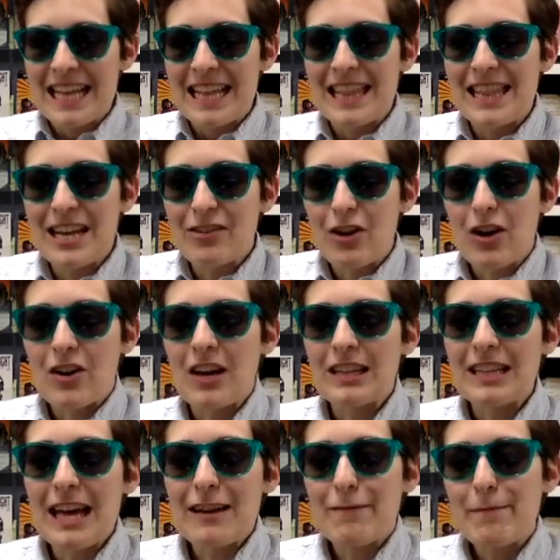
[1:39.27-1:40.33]
There are a
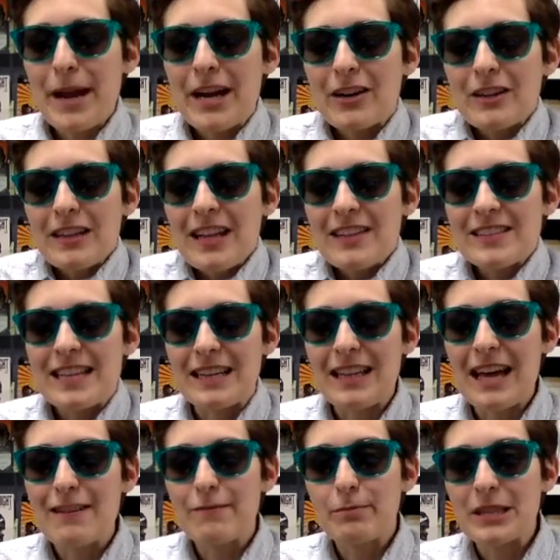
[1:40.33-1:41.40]
lot of parallels and a
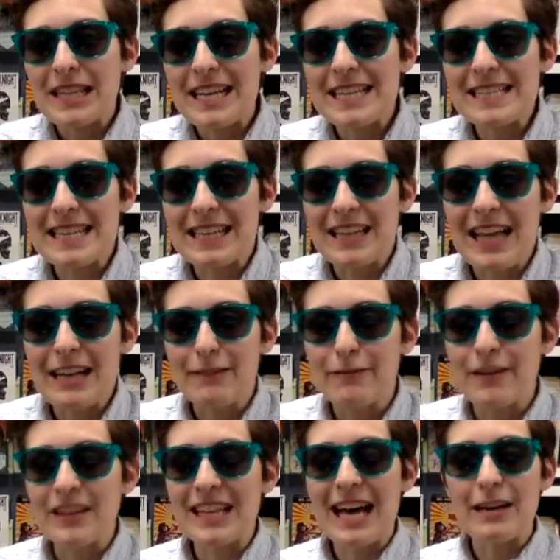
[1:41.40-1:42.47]
lot of plays and a lot
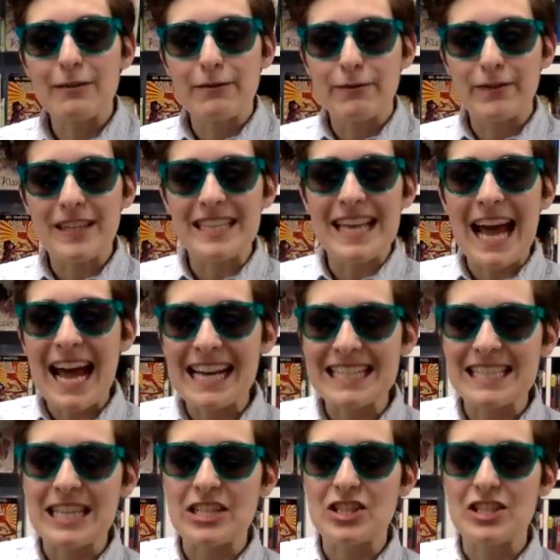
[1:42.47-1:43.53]
of
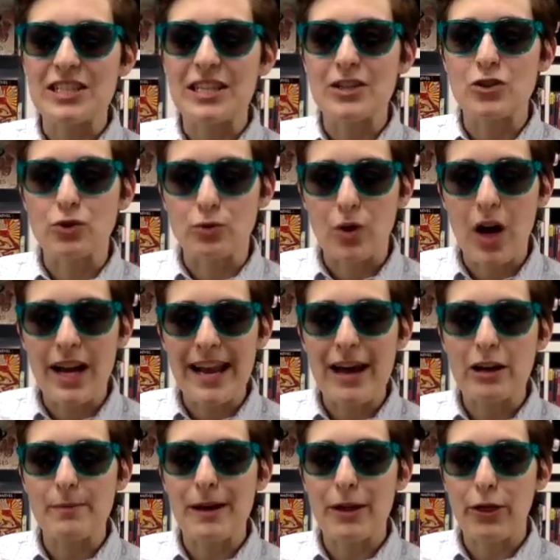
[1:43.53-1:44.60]
gags that just get drawn
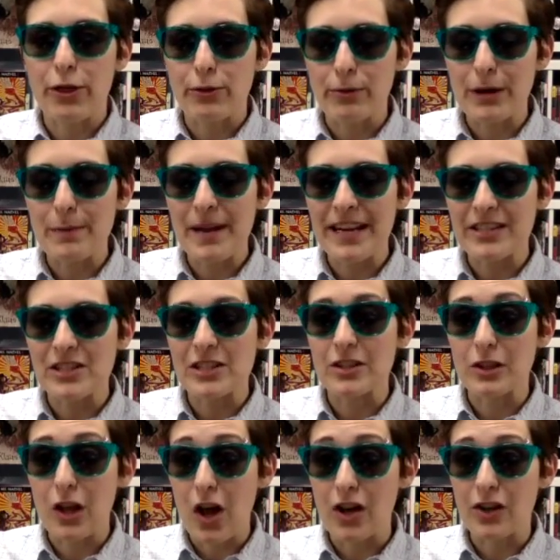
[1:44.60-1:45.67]
out about 3 pages
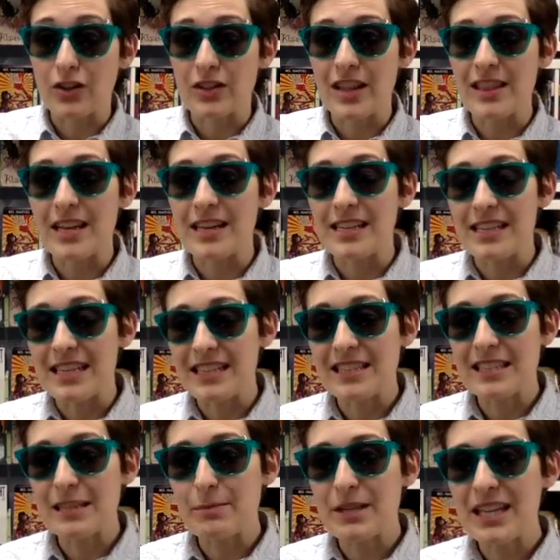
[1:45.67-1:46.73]
longer than they need
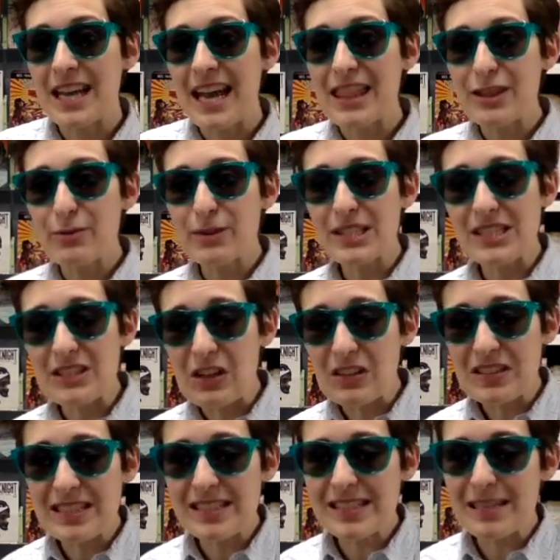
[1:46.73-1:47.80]
to be, and the
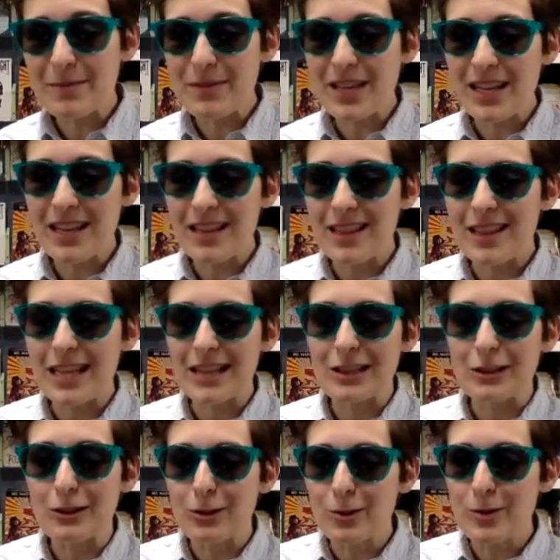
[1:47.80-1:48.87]
result is something that
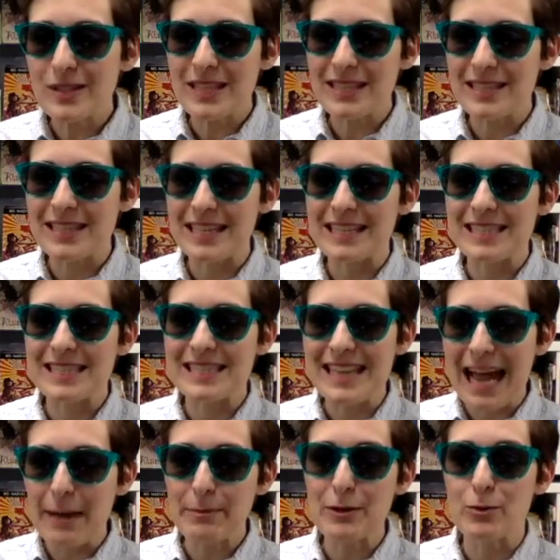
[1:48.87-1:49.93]
loses its
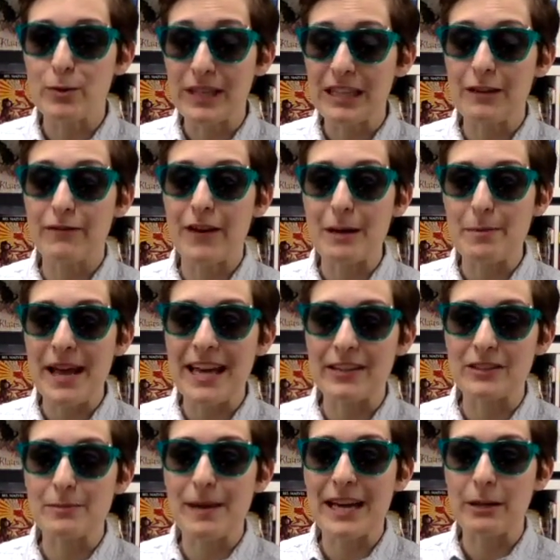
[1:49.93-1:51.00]
snappy, really fun
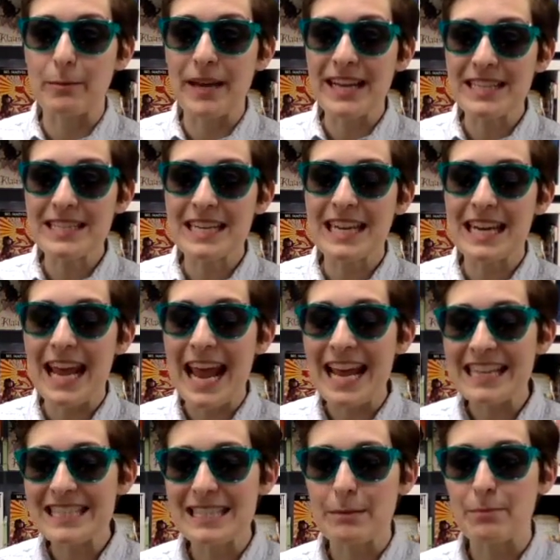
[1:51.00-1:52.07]
panel-to-panel pacing and
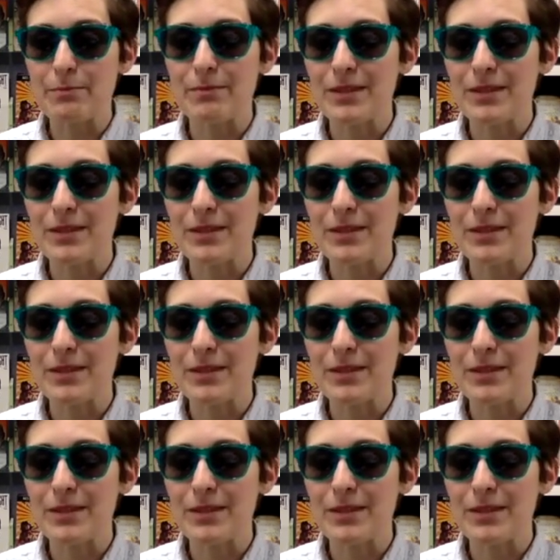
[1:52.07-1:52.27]
ends up,